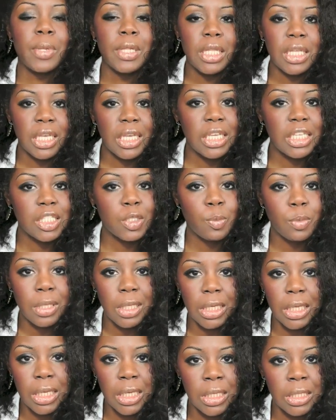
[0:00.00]
did my
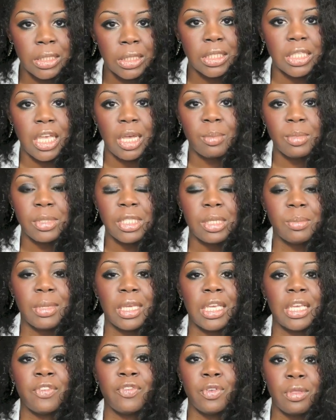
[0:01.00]
best.
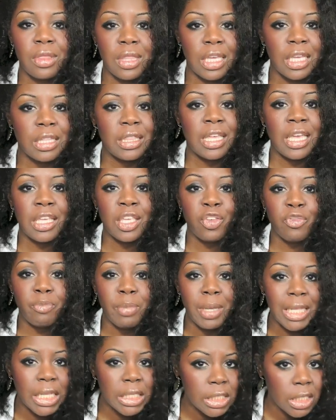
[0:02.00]
And
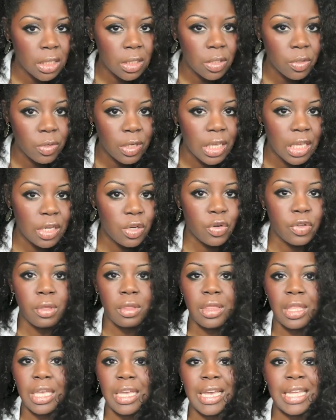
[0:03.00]
basically I have 7 to 8
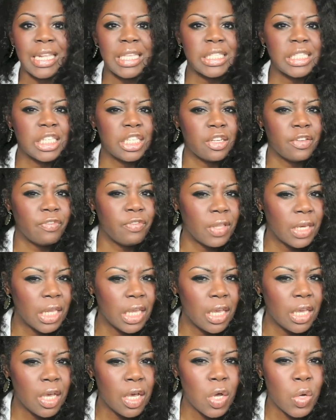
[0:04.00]
videos that I need to
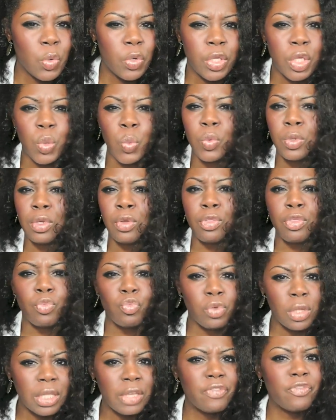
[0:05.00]
upload. I will be
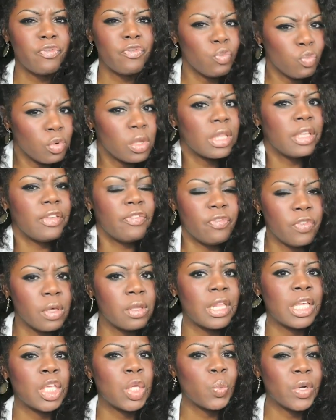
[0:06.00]
uploading videos
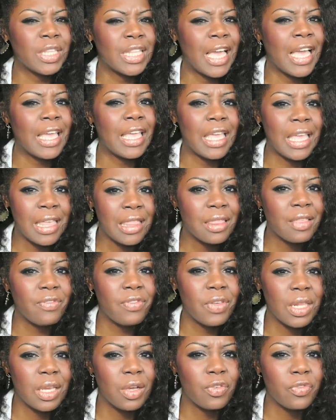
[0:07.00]
all week because I want to
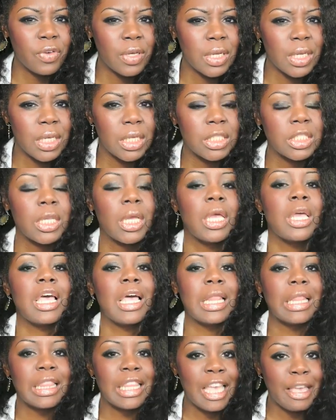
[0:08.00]
get them out the way.
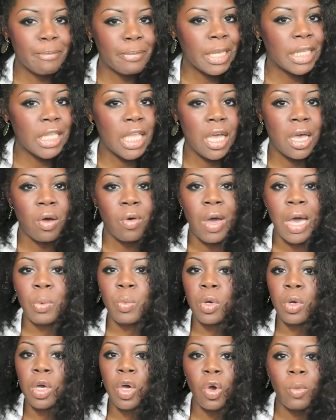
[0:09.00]
I will be
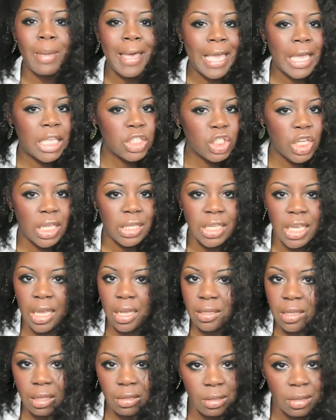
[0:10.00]
taking a couple of weeks
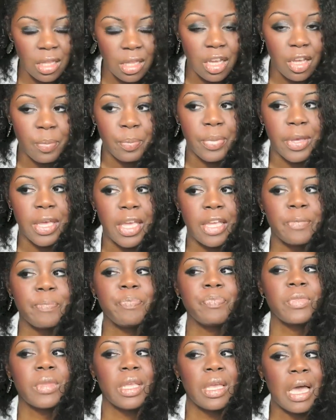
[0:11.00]
off YouTube, so I want to
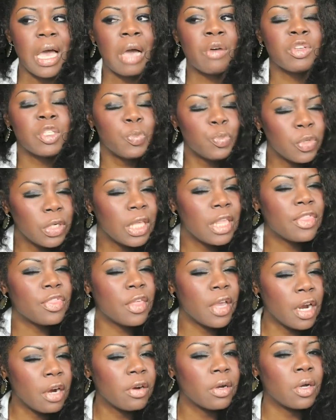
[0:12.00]
kind of get all of this
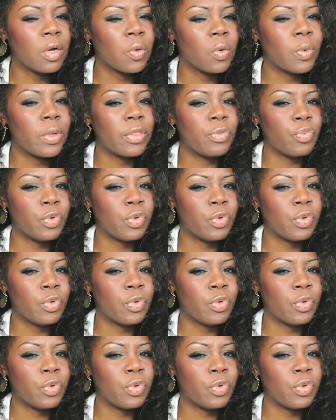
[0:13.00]
stuff out of the way,